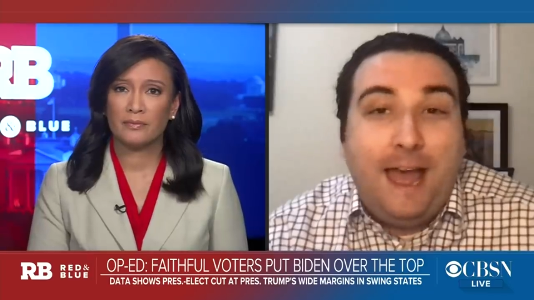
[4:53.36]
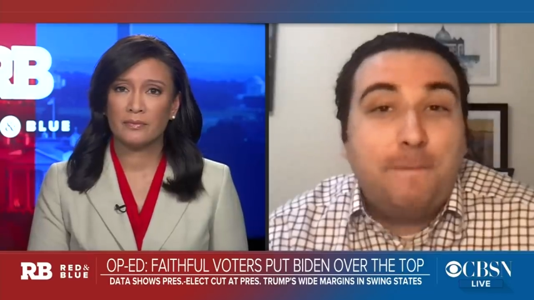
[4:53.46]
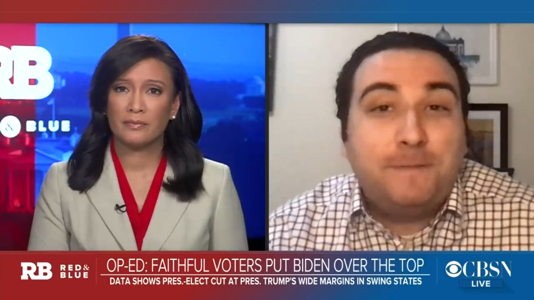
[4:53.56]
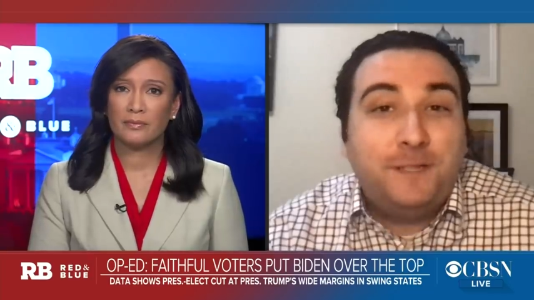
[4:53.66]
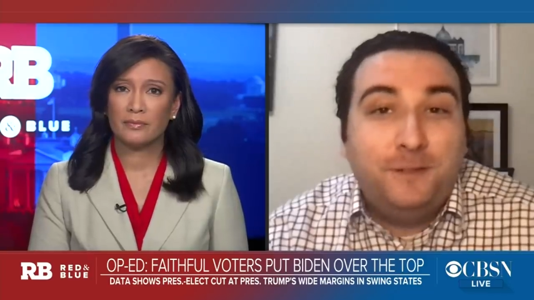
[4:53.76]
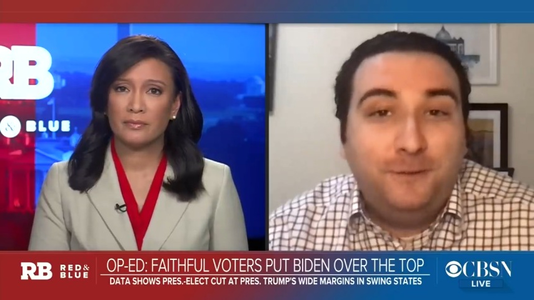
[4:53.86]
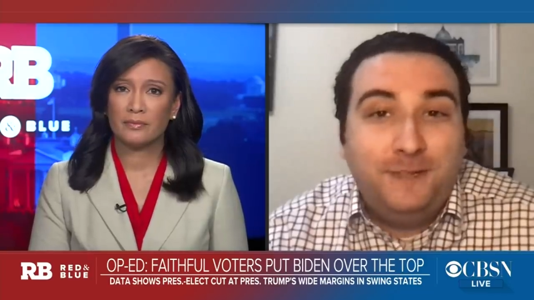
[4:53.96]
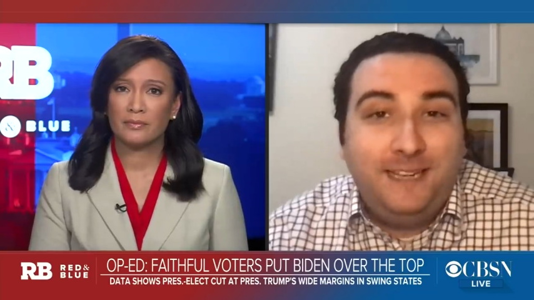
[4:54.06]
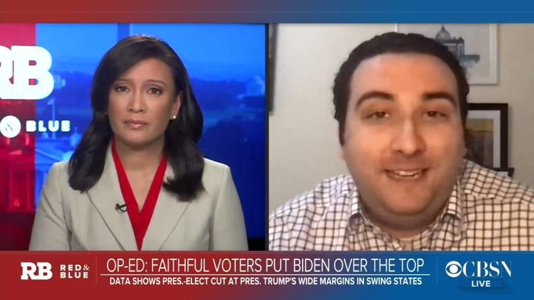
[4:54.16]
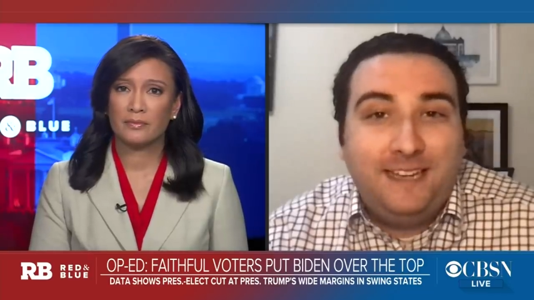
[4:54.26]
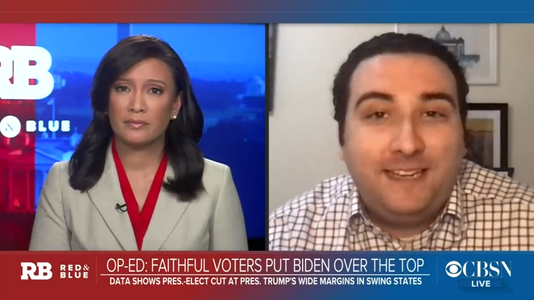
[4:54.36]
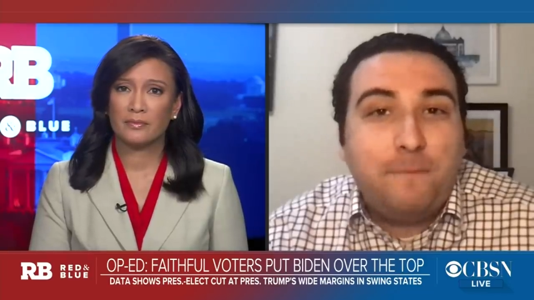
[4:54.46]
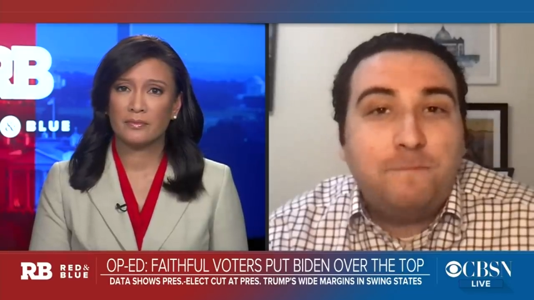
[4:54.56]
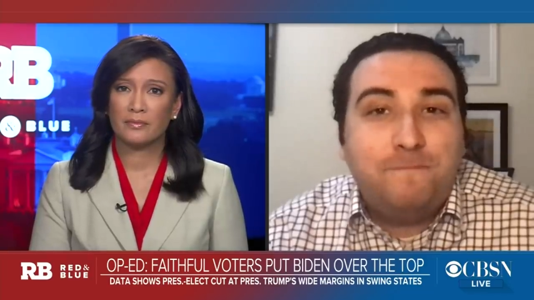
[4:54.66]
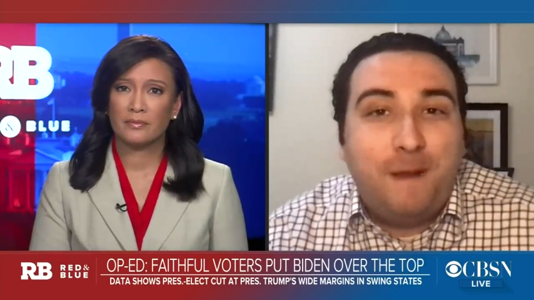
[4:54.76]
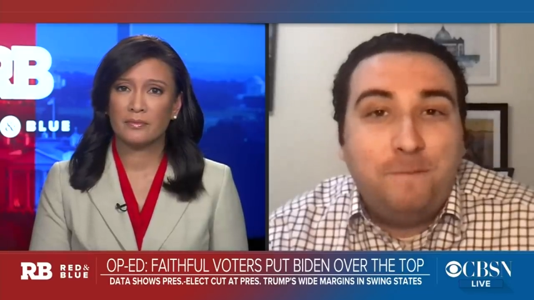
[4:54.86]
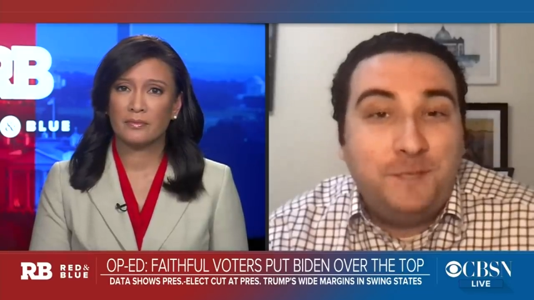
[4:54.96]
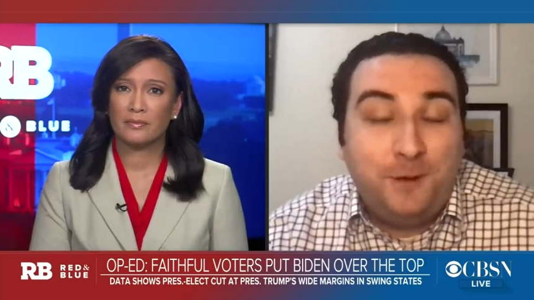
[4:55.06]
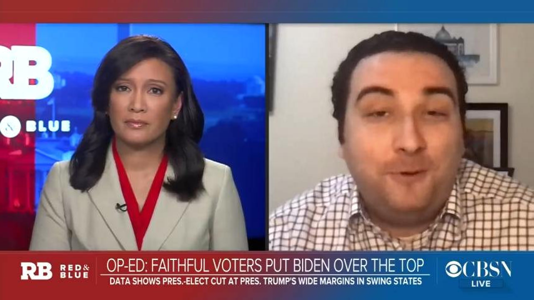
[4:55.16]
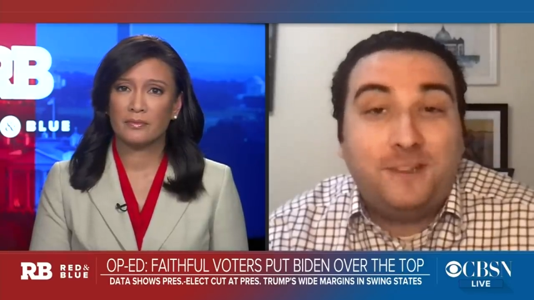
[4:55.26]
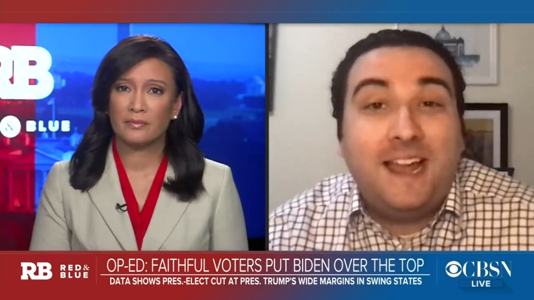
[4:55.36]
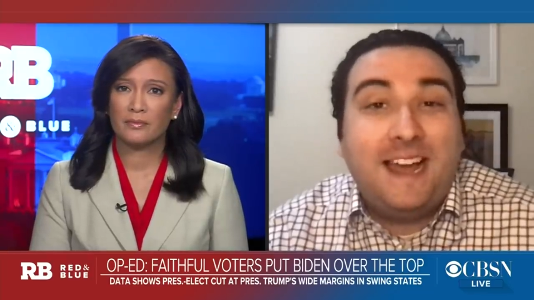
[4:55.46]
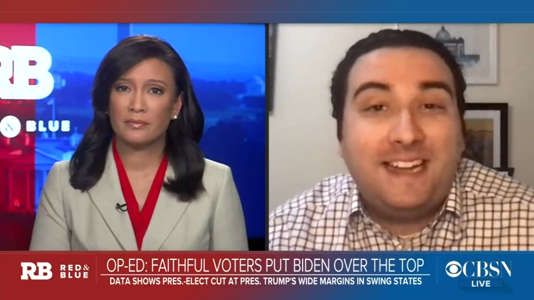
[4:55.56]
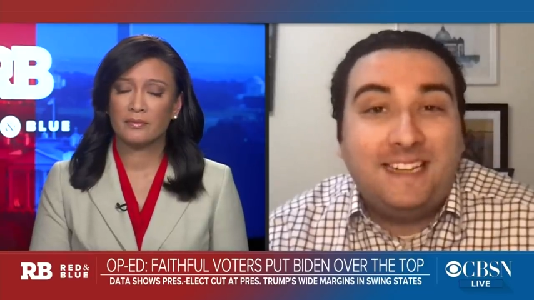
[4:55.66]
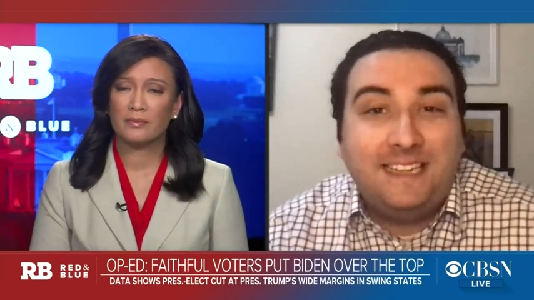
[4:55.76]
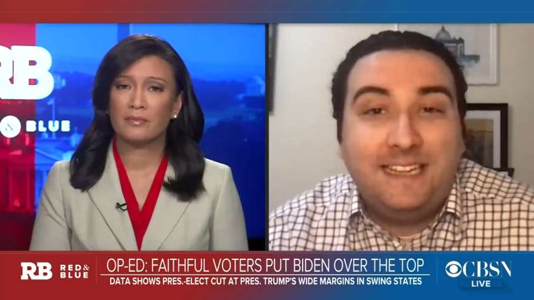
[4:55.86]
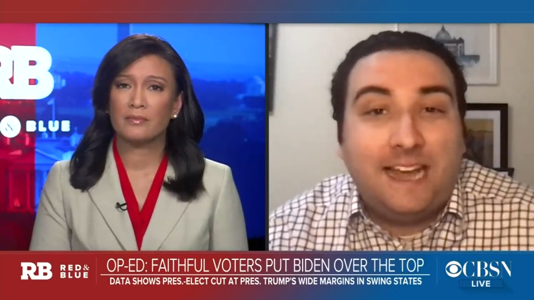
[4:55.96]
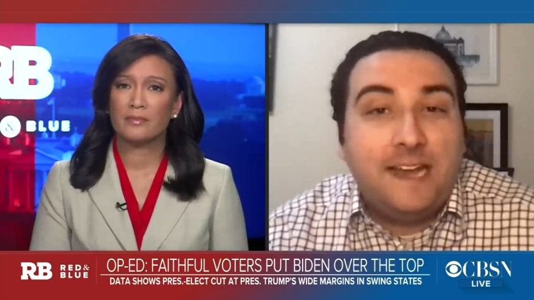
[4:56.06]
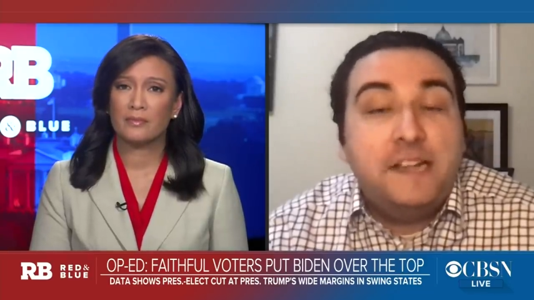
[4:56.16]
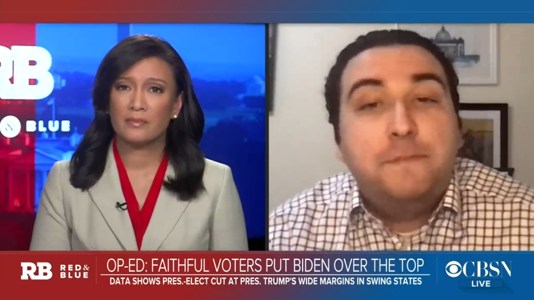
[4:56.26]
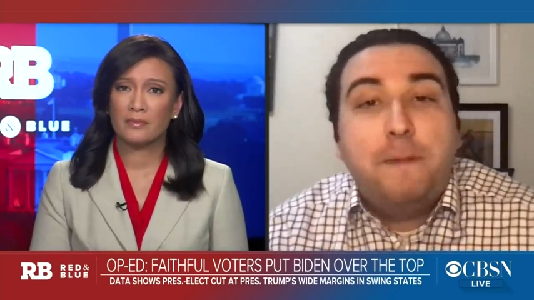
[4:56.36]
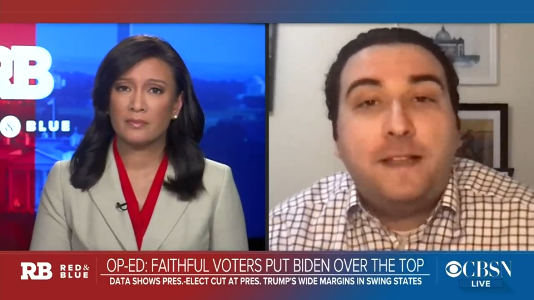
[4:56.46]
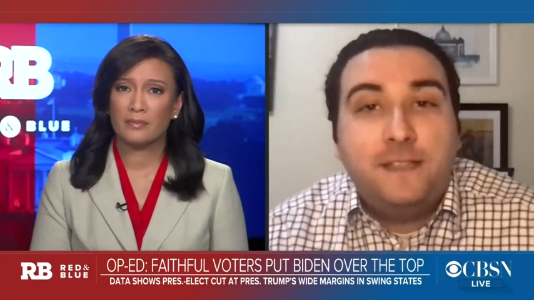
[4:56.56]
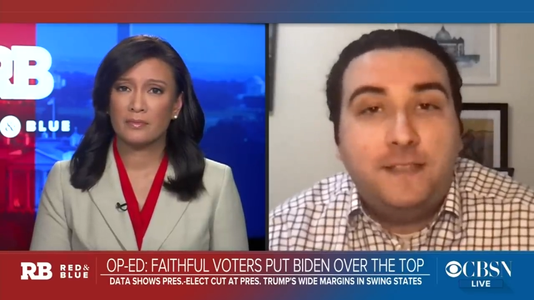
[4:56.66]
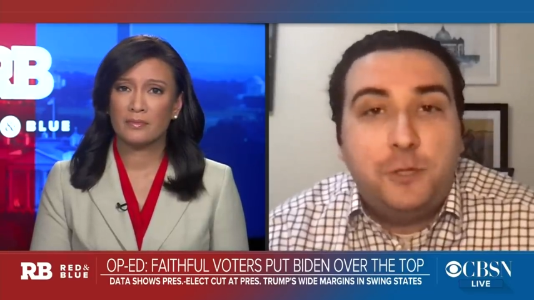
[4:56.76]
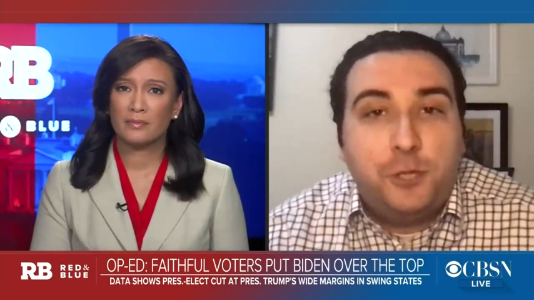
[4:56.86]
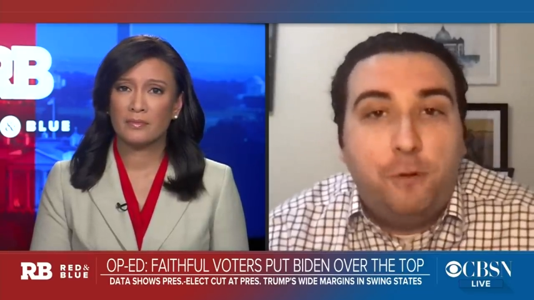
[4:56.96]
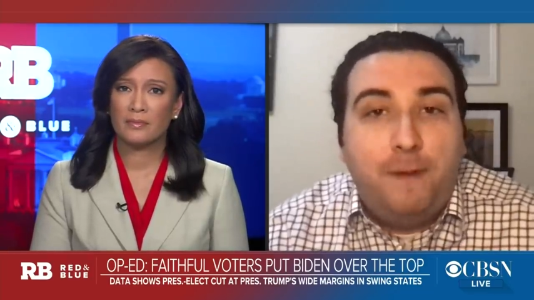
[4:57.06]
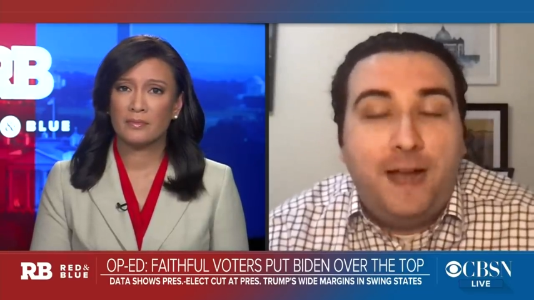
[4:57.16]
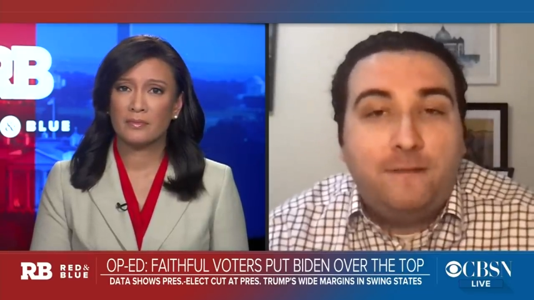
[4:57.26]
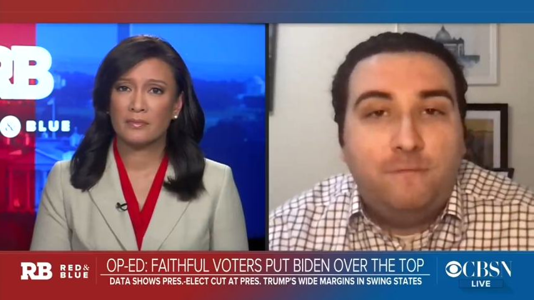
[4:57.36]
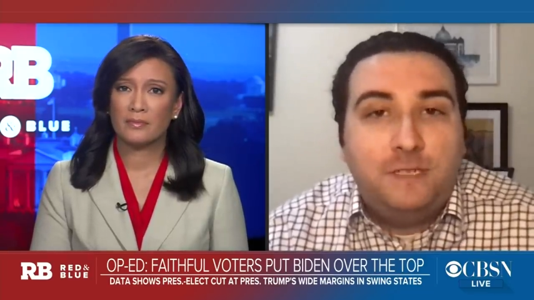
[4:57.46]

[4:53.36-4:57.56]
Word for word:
Speaker 1: absolutely, and I'm I'm so glad, and I expected that Joe Biden